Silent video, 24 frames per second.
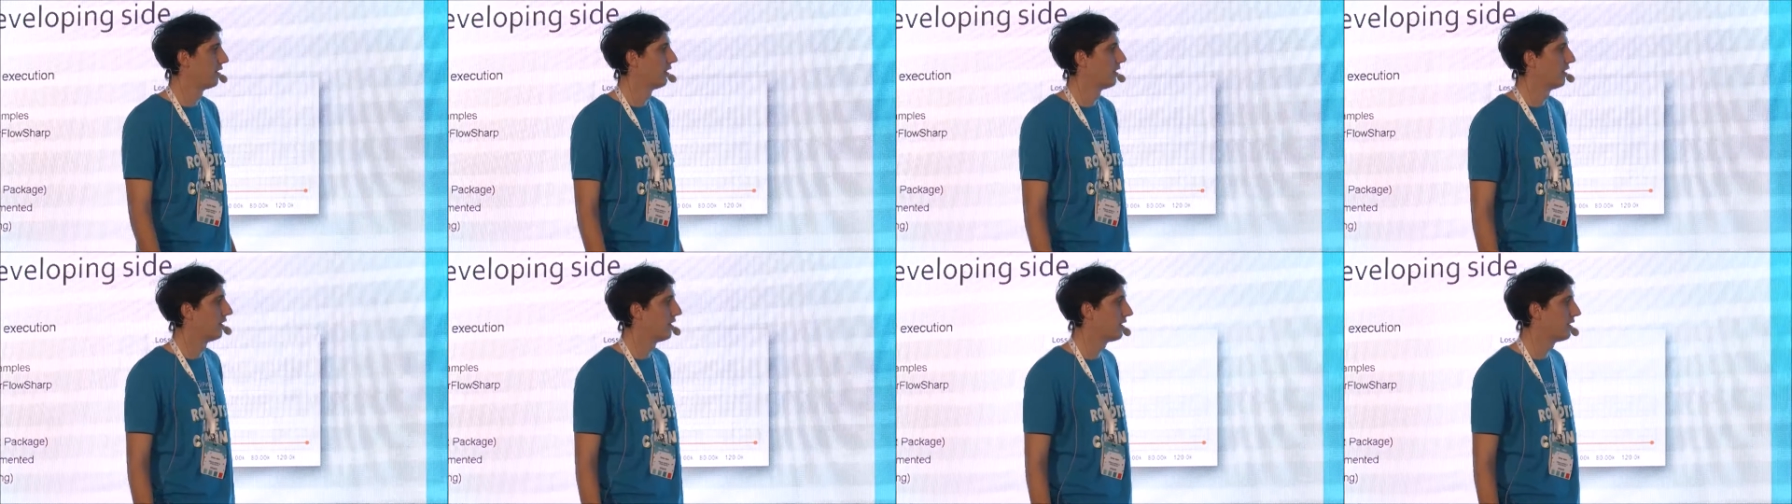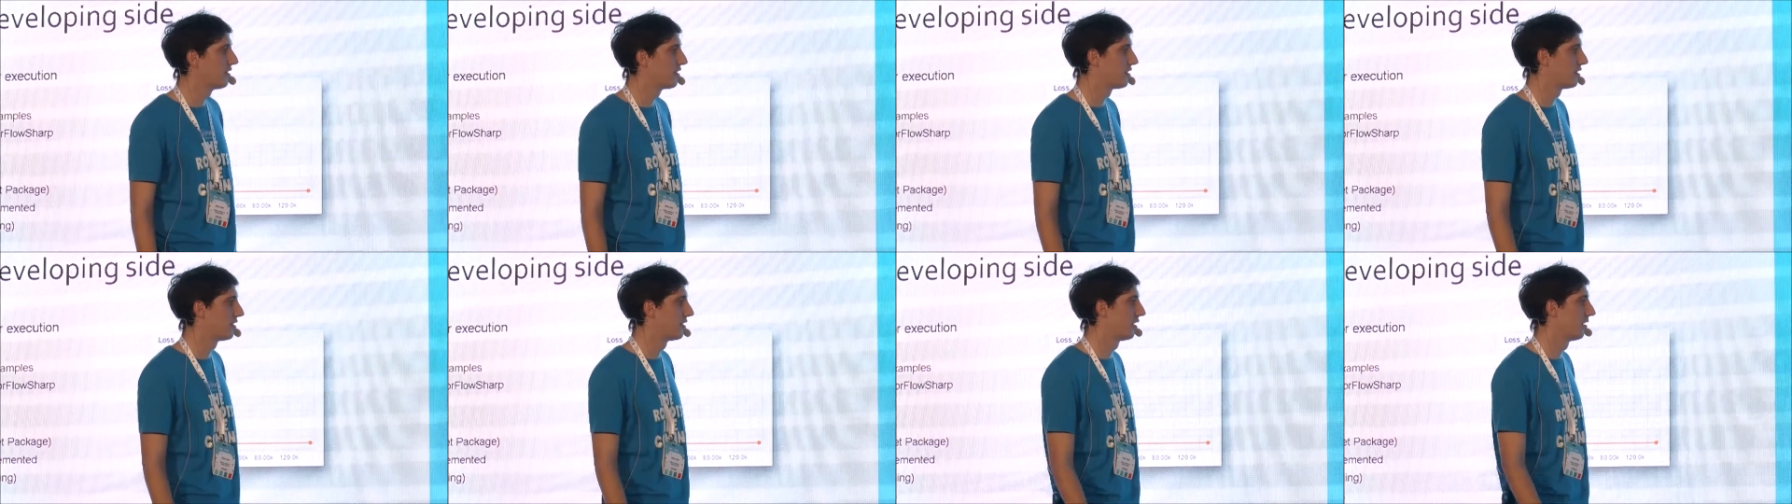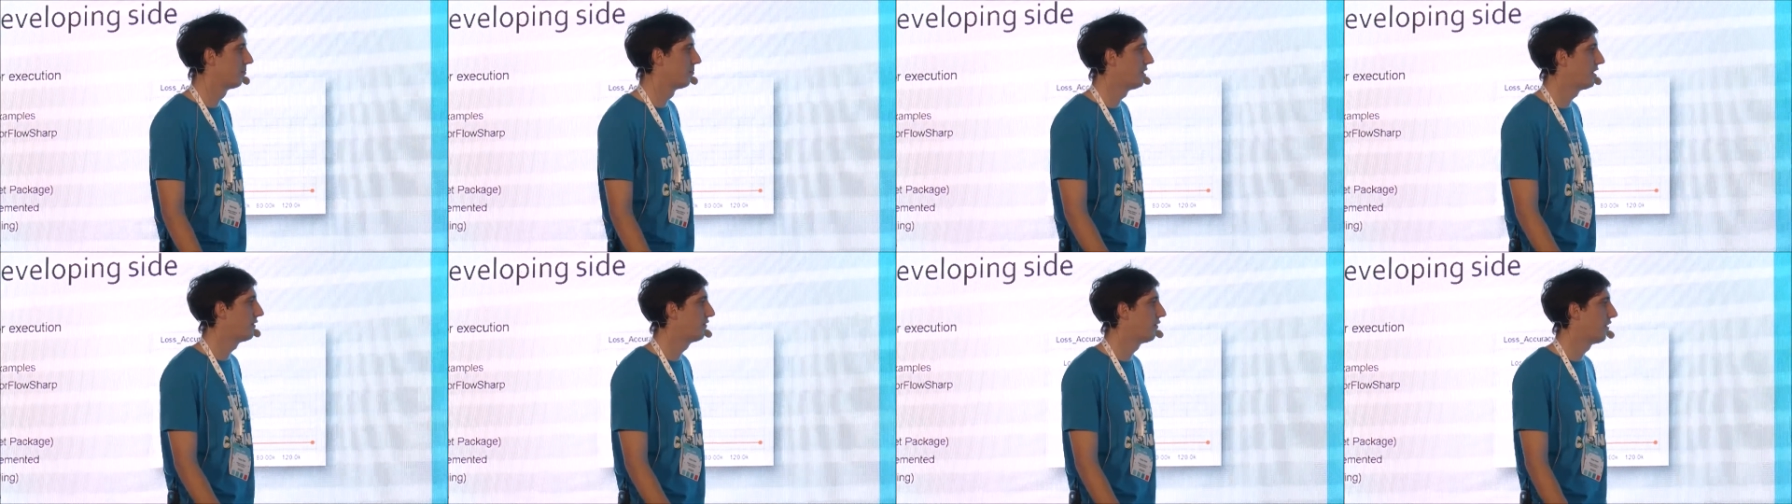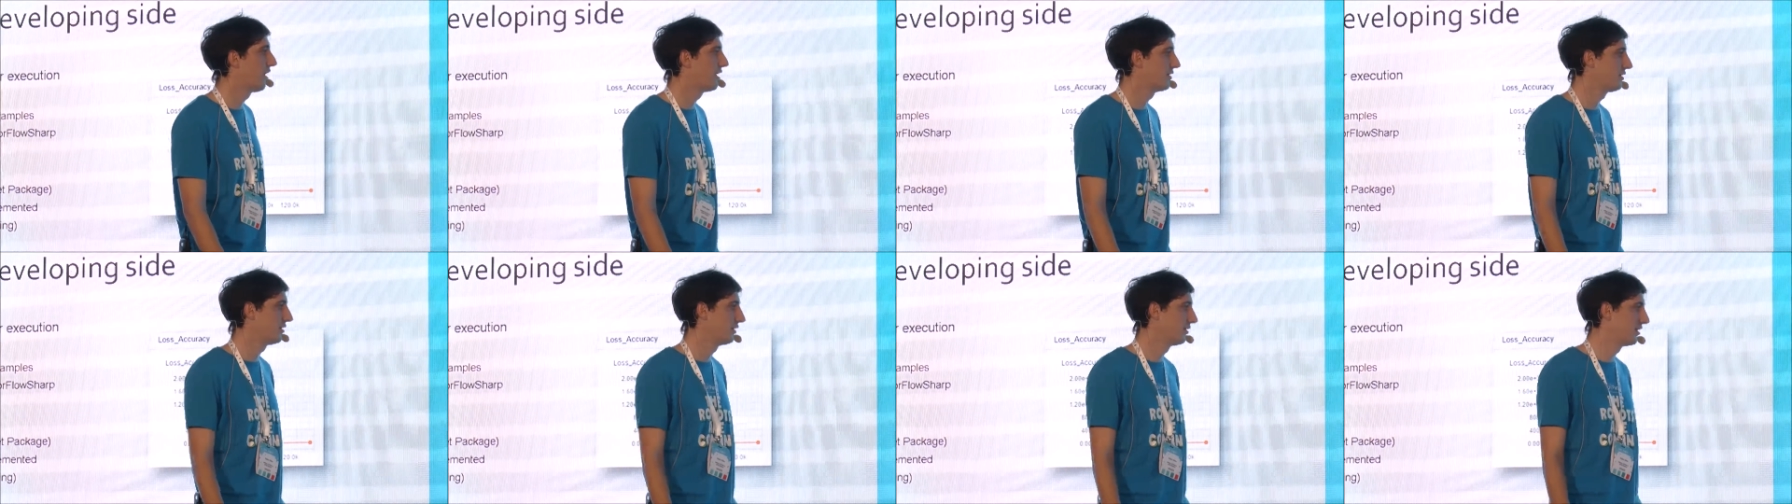it's a bit
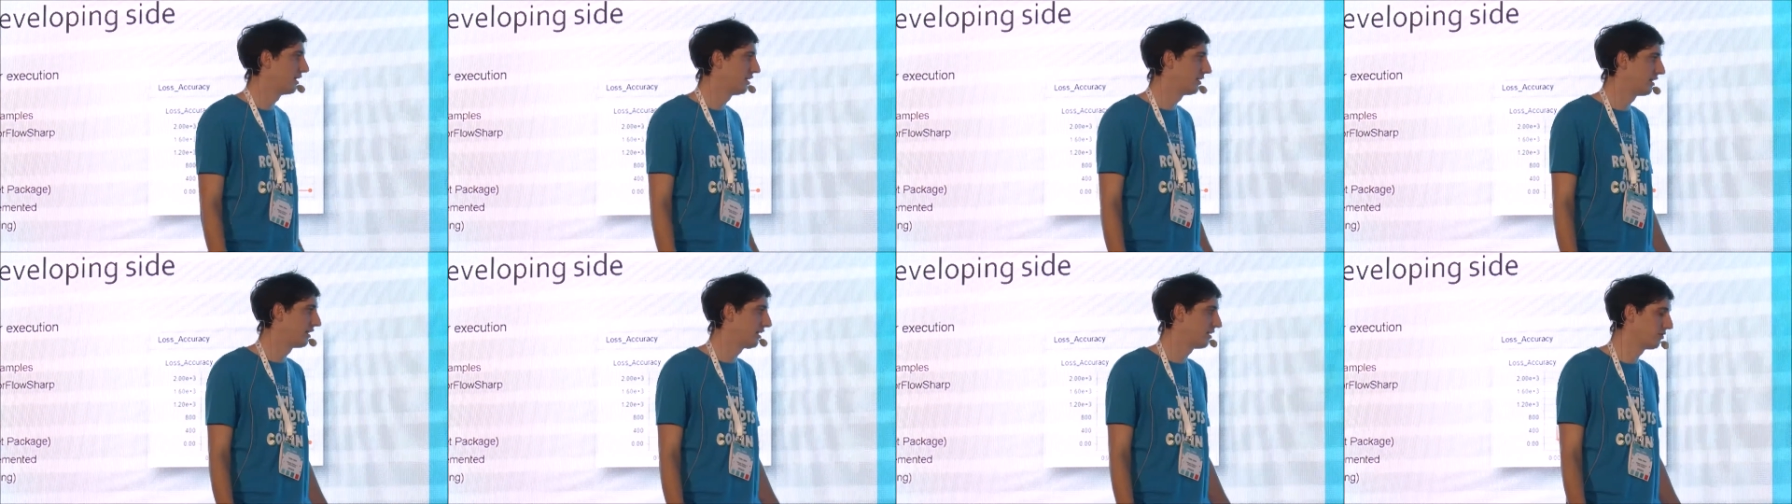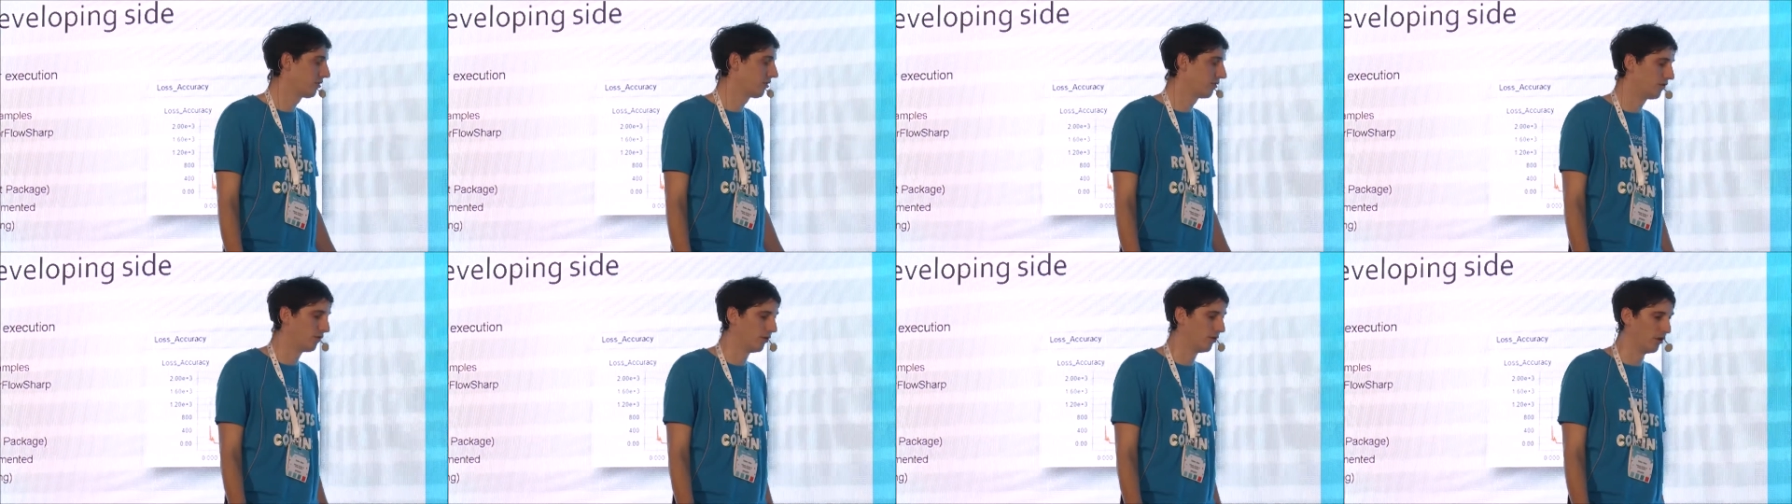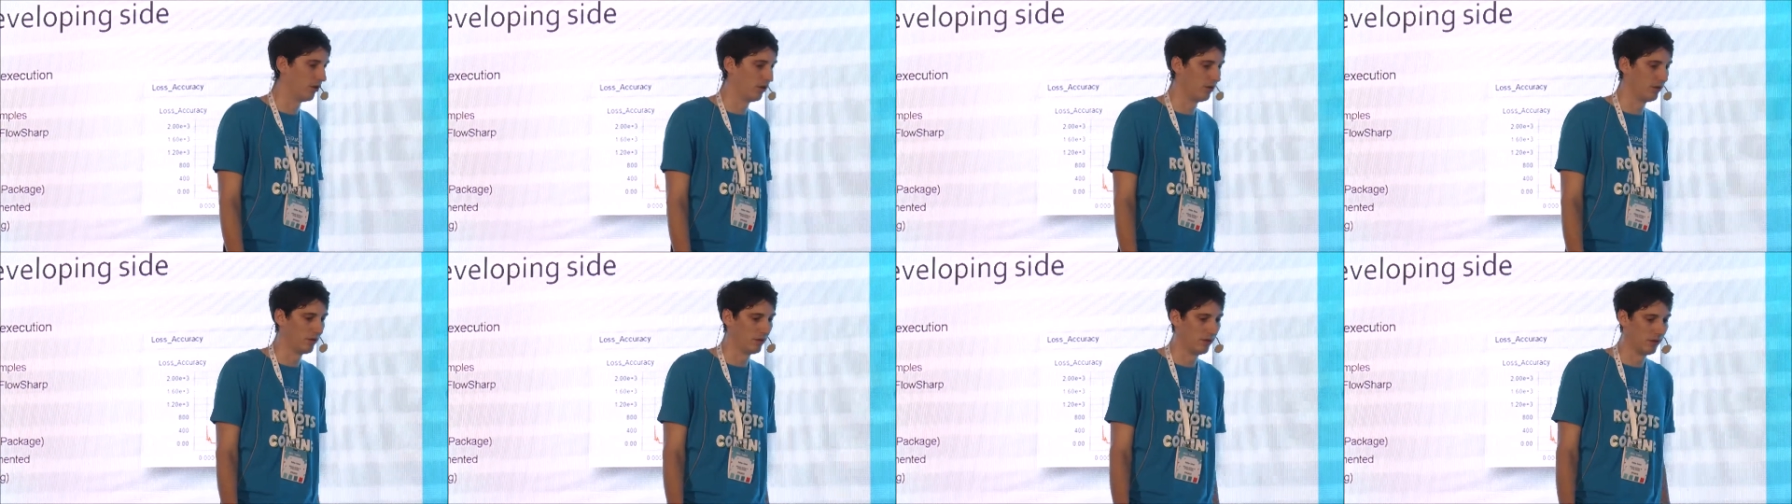faster than TensorFlow.